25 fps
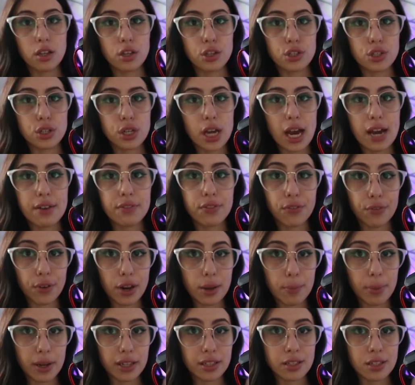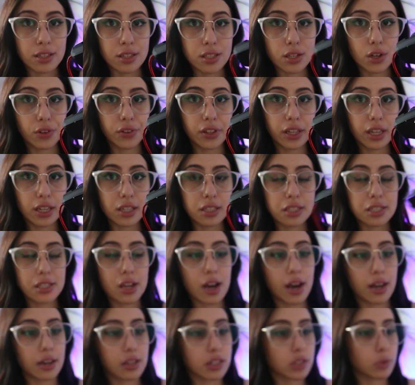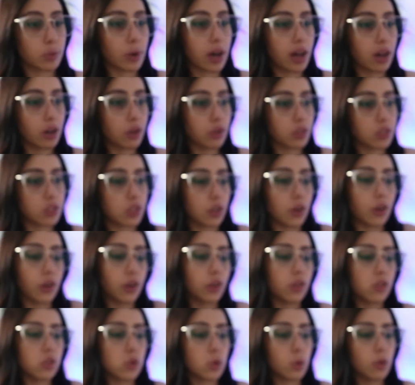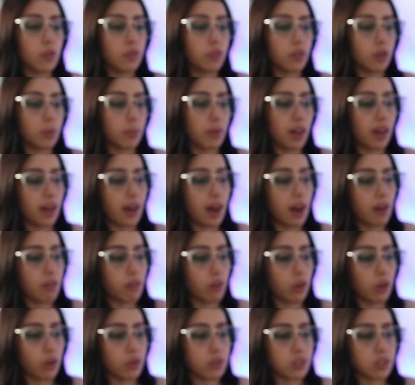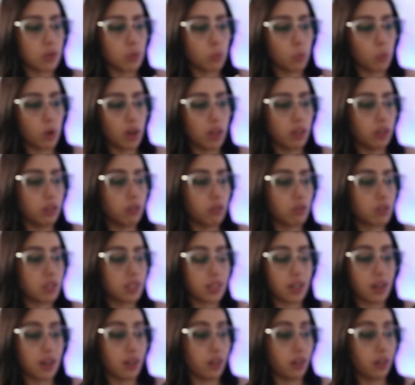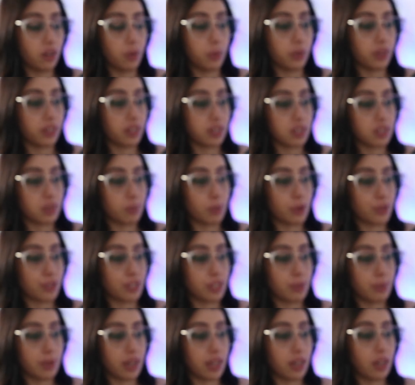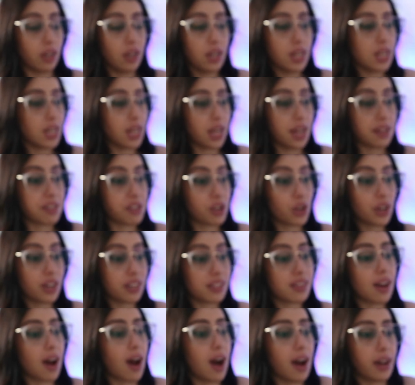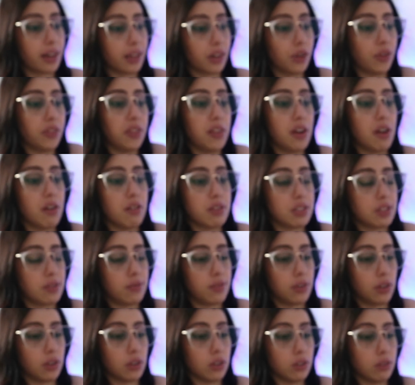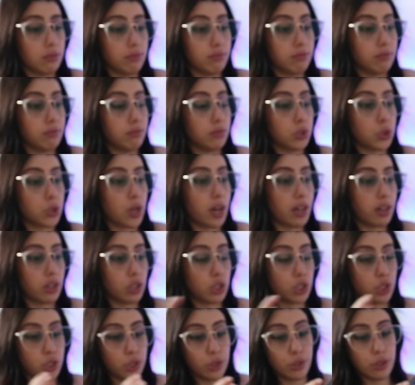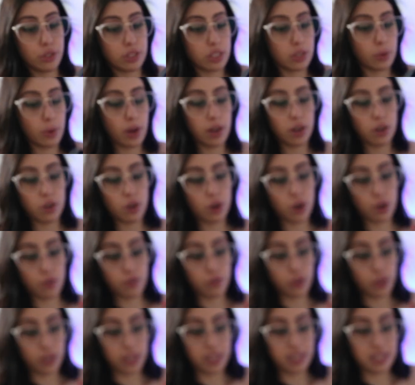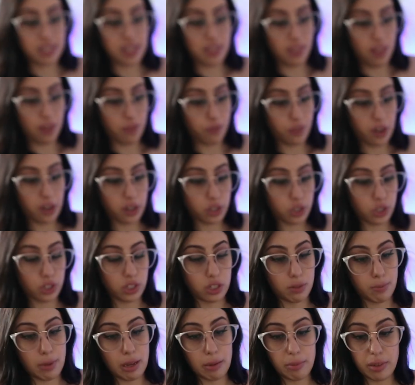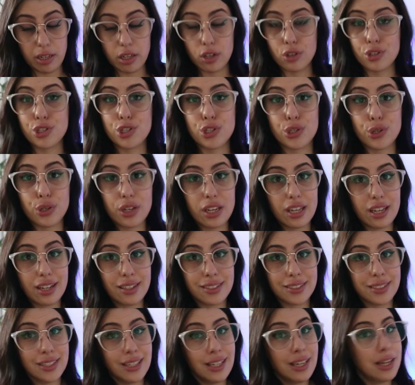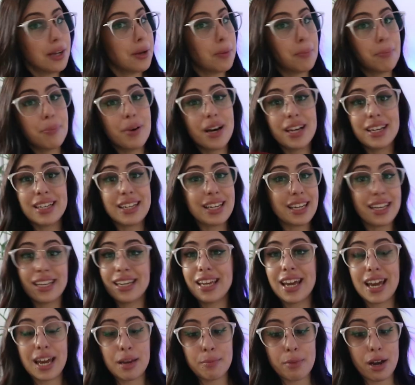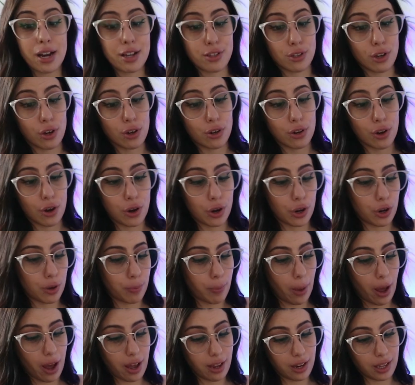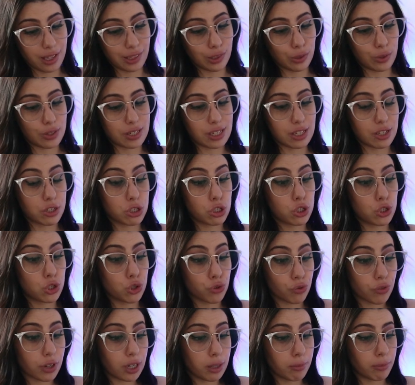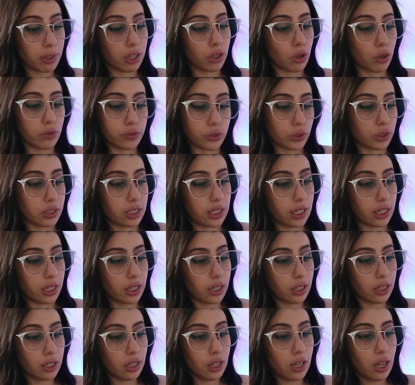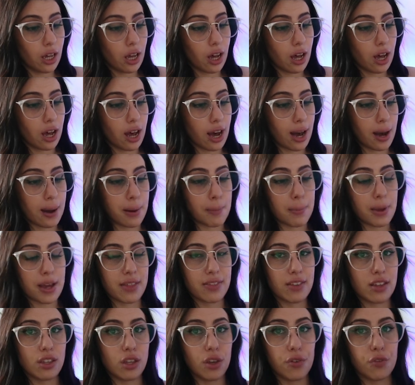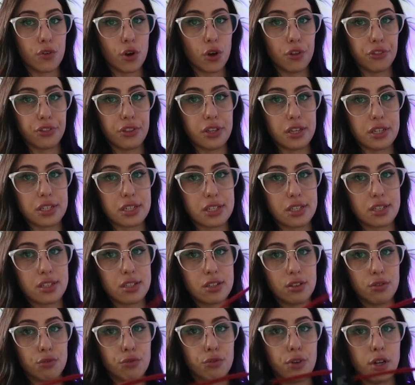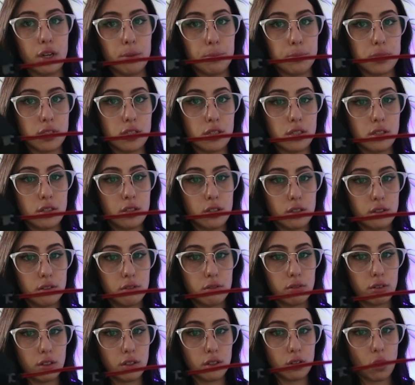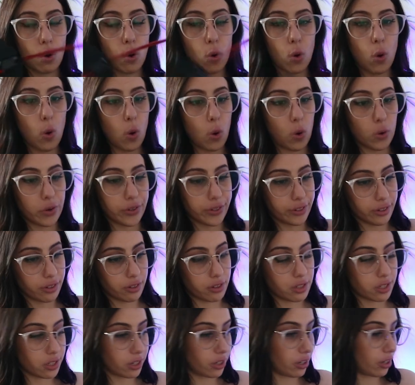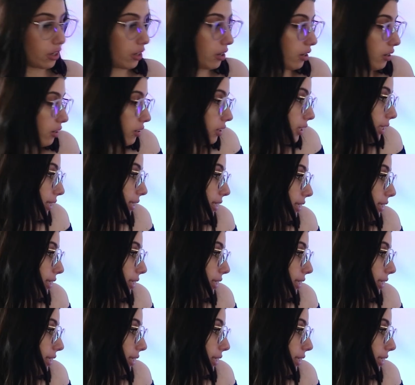You do have three buttons on the inside as well, so two of them are arrows and one looks, I don't know what that's supposed to be. It's got a target on there as if you're trying to shoot, so I don't know if you can set that function to maybe you're shooting button in game, I don't know, but it looks extremely novelty. Um, and then you've got this ribbed cord. So,